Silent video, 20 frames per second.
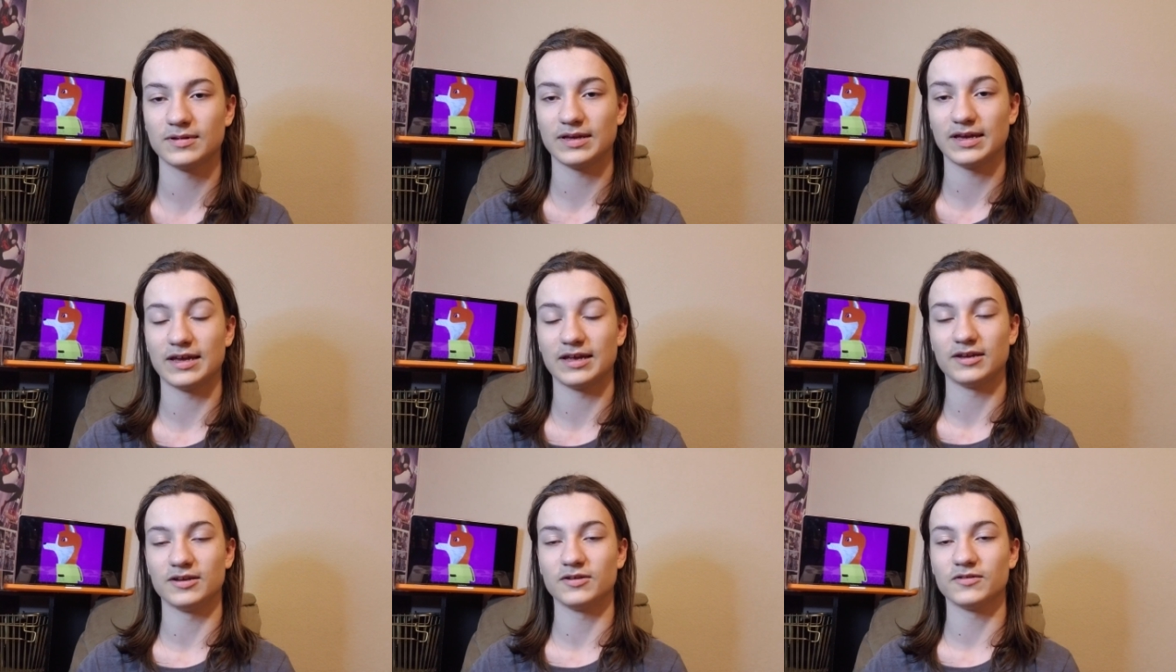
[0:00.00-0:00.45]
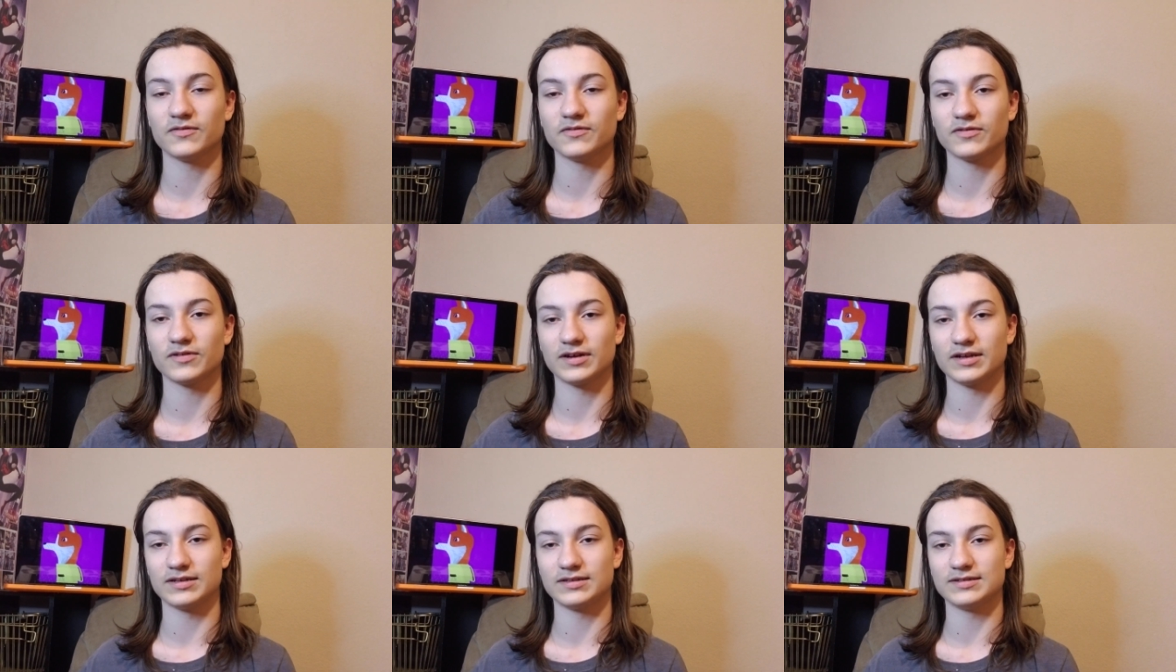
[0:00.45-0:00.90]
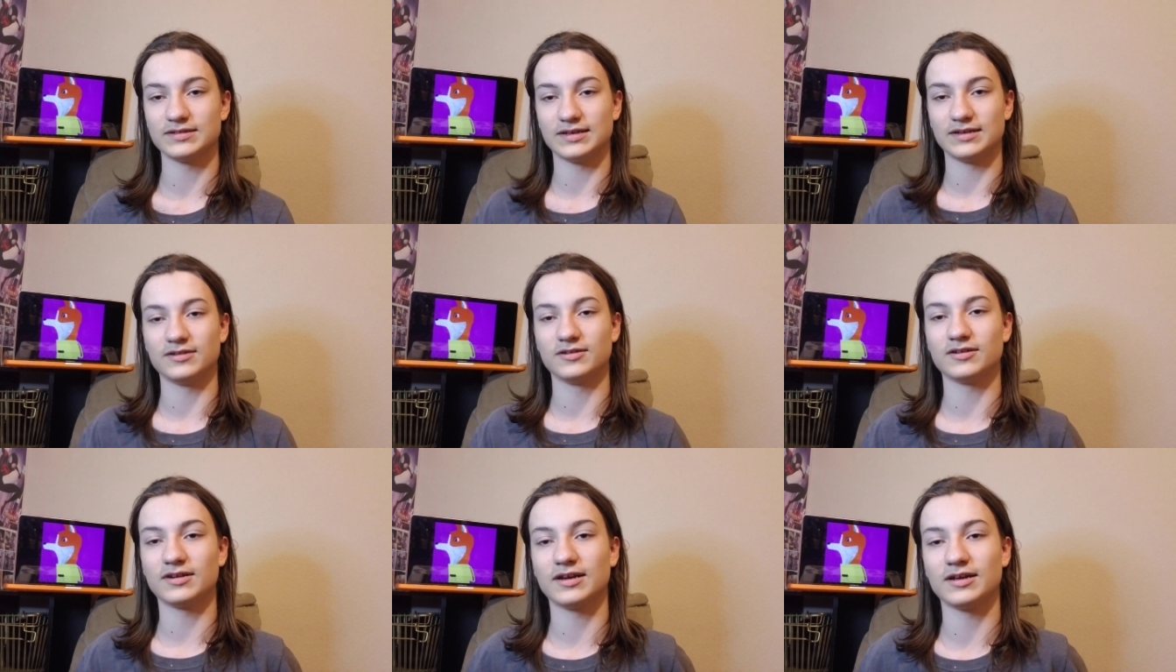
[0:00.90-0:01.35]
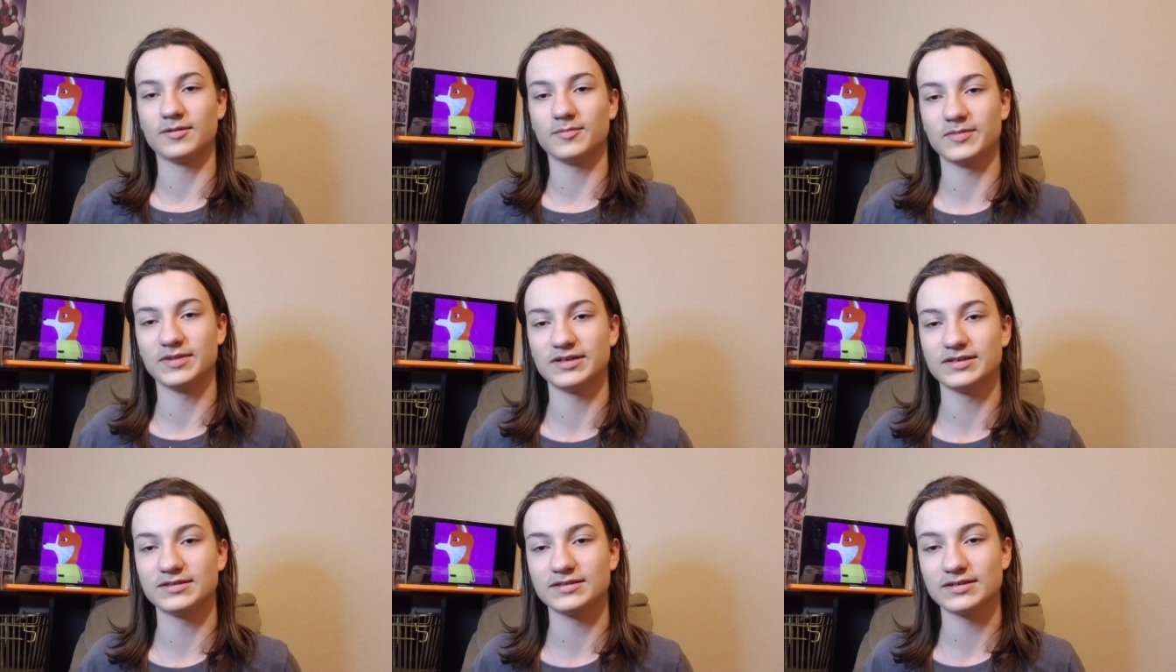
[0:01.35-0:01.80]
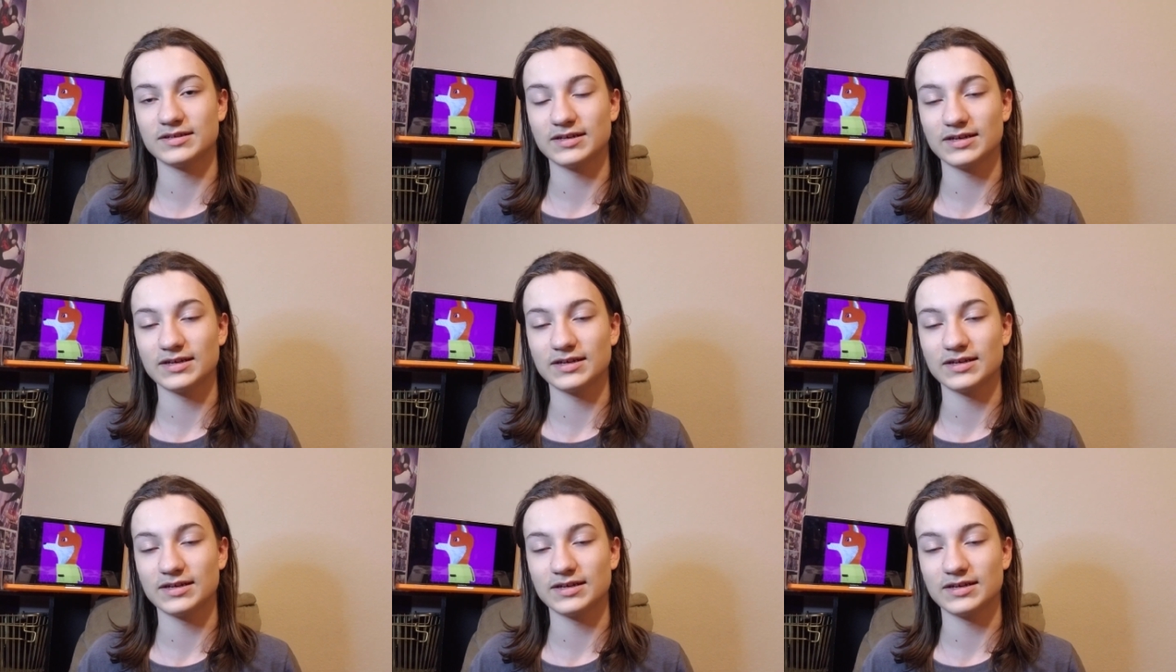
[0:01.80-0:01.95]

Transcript: and your friends and your enemies